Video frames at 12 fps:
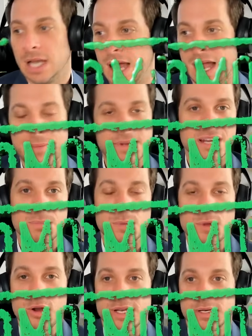I'm going to
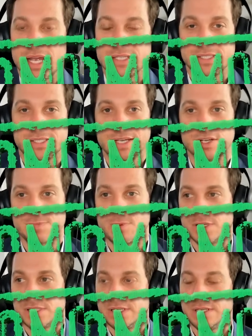promote it. As a
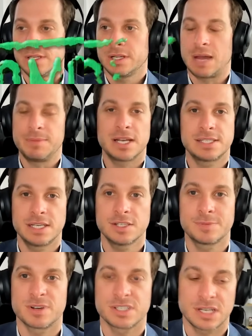salesperson, I'm not a
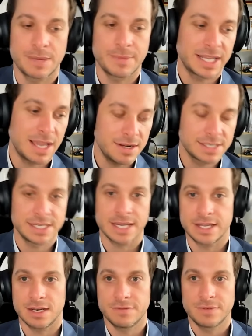salesperson. I'm an account
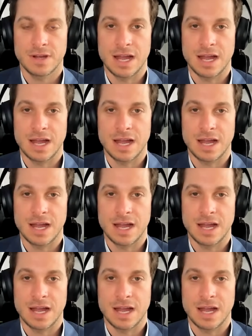executive.